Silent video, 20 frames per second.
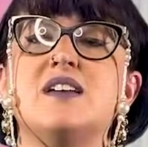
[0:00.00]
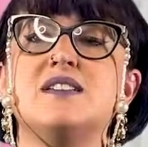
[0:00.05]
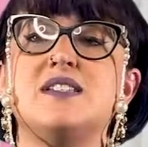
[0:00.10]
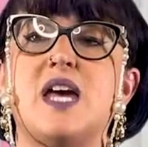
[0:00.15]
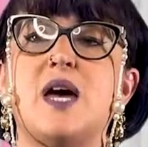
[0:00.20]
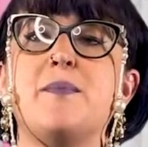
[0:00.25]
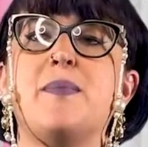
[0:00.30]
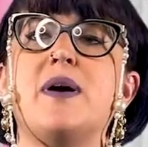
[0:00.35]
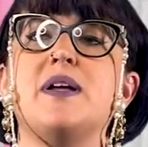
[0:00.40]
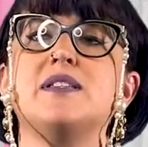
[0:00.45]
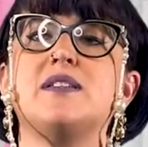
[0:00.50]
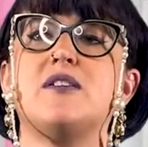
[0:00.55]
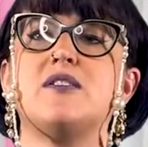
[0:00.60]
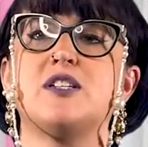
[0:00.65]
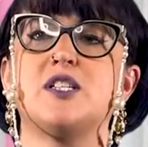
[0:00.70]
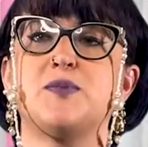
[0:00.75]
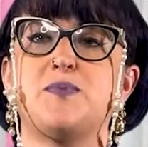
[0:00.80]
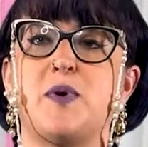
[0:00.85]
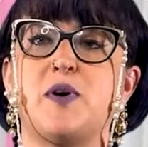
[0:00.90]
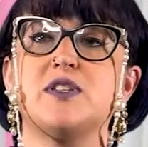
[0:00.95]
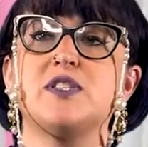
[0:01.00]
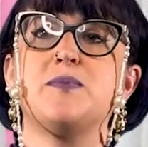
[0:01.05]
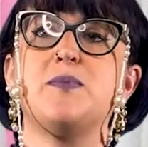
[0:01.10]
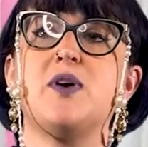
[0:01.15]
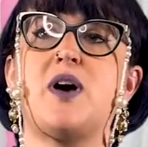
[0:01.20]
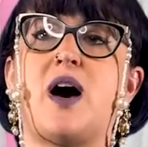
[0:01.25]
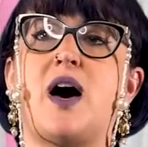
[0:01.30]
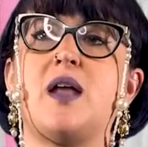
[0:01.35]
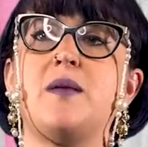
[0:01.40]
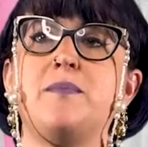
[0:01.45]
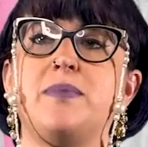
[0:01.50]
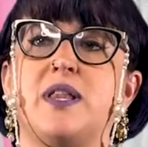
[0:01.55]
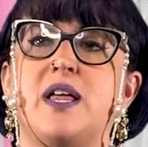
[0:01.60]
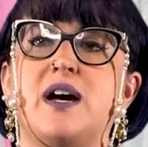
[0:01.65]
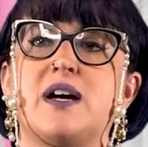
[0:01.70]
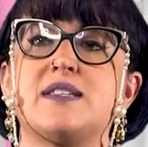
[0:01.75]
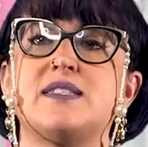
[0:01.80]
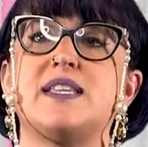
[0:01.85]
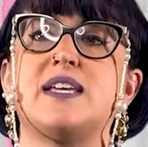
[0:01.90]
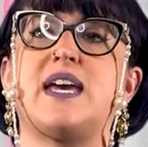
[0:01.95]
Tampons are disposable cotton
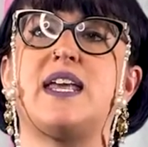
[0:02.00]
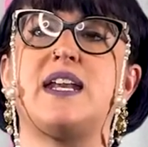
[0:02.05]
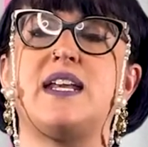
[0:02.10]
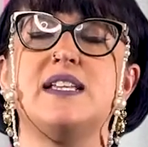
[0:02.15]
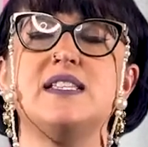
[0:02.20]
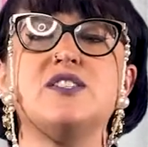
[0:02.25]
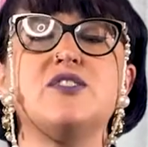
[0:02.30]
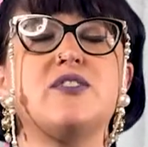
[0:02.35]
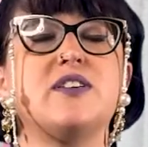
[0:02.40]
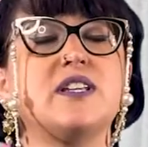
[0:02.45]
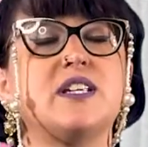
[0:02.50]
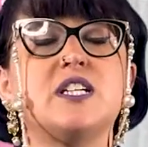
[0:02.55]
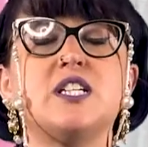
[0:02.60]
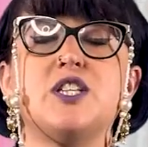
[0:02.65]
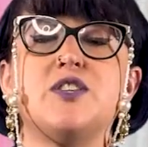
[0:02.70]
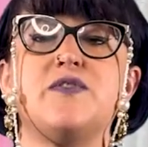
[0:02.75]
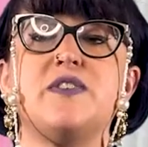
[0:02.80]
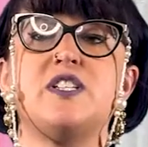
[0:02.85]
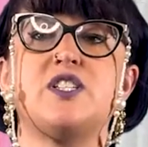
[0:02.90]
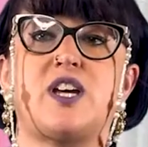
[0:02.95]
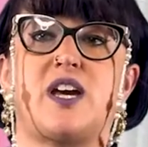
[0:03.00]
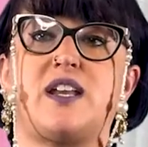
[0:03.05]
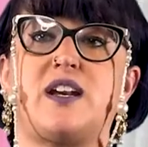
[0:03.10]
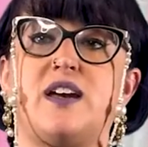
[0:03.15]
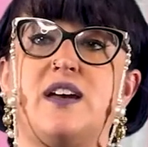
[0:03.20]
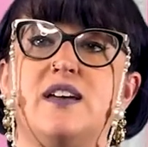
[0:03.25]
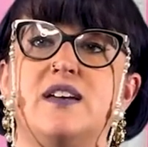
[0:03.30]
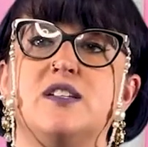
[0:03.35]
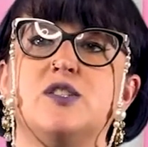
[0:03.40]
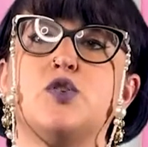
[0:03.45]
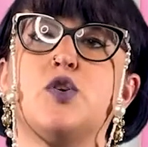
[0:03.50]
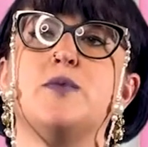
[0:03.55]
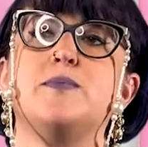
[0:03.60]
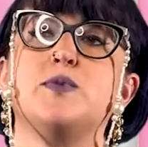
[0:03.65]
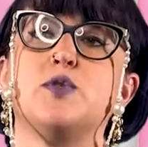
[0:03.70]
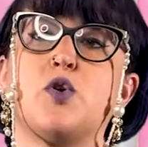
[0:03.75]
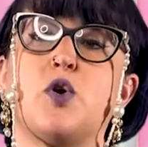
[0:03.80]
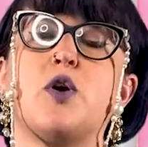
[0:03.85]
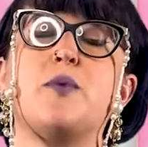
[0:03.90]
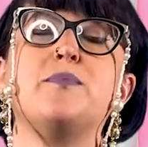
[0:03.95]
plugs that get inserted into the vagina to
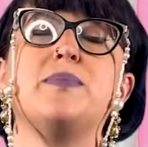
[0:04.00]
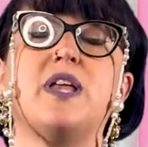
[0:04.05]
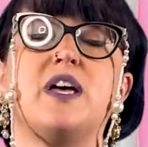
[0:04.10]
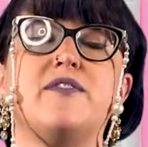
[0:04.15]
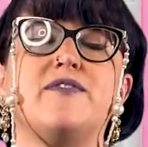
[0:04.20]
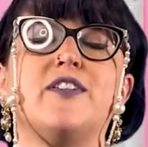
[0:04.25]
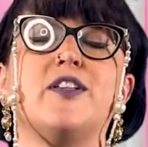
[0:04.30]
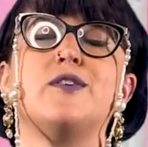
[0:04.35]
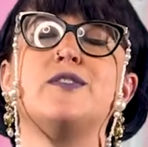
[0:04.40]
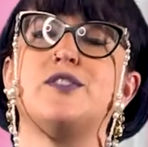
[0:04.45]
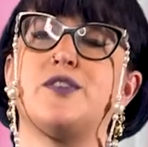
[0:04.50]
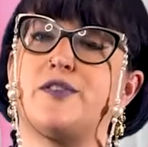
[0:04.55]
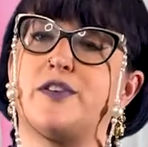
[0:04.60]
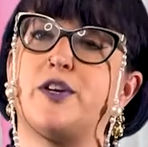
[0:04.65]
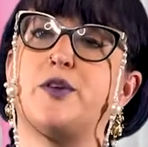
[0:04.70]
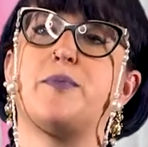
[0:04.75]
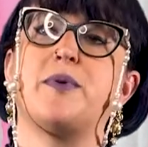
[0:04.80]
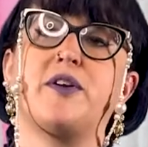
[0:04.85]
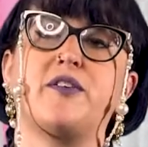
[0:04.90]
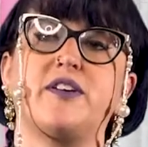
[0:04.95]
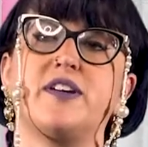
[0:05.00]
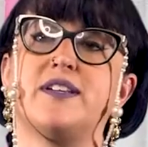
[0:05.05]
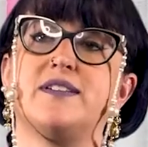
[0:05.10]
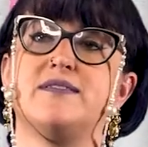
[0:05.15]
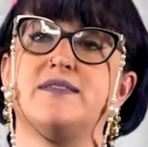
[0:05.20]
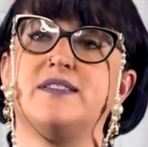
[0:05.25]
absorb blood flow during your period.